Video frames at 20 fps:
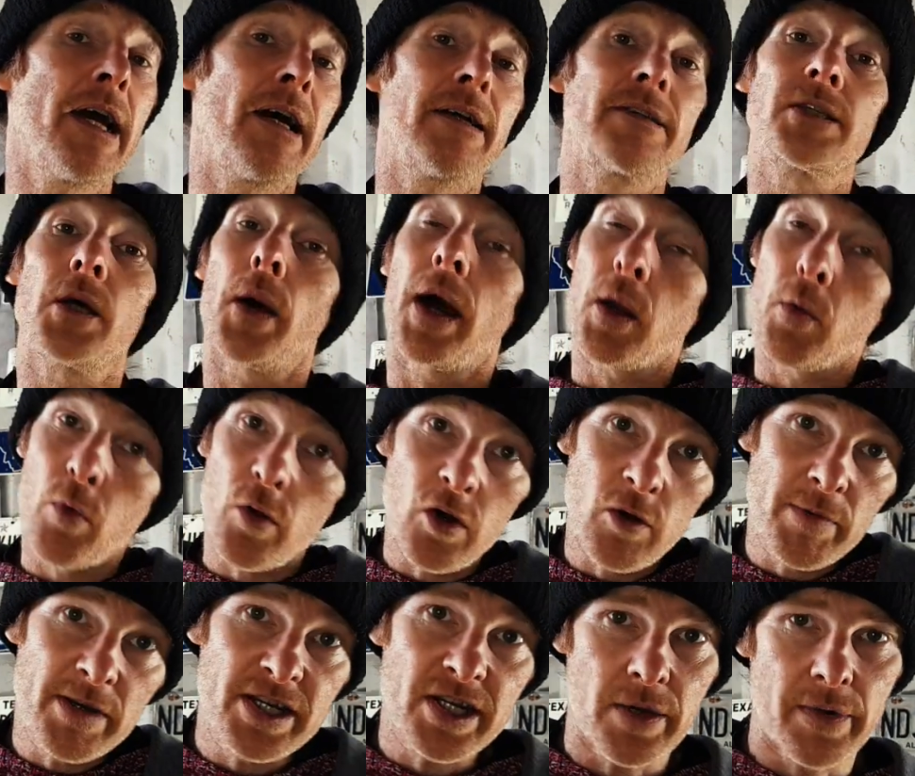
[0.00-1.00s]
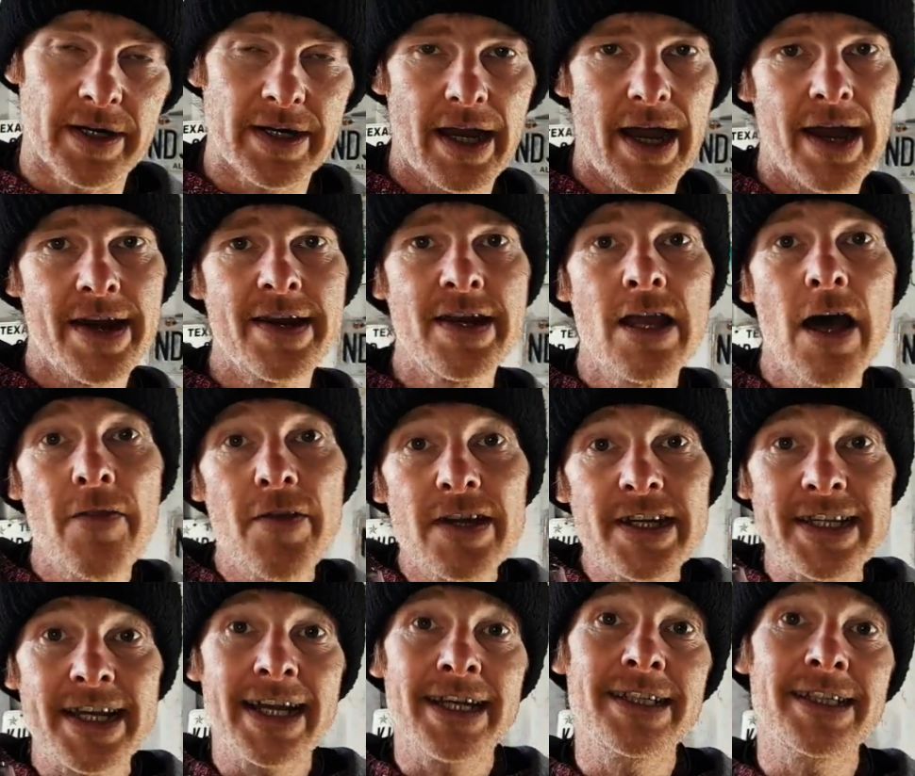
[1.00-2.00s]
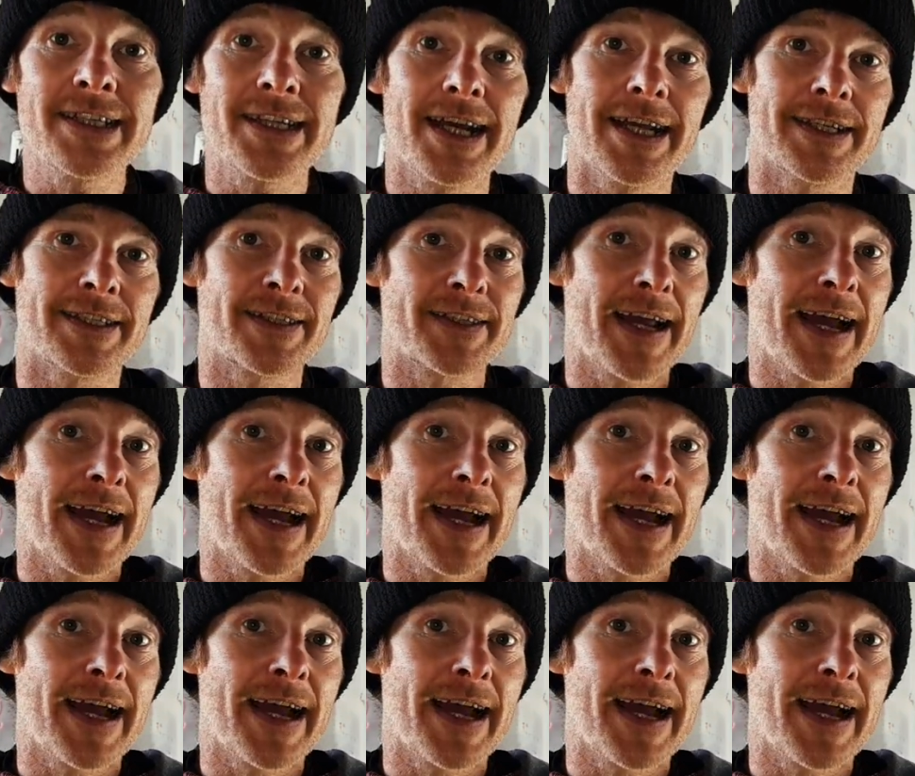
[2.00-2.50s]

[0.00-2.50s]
So I will be doing another taste test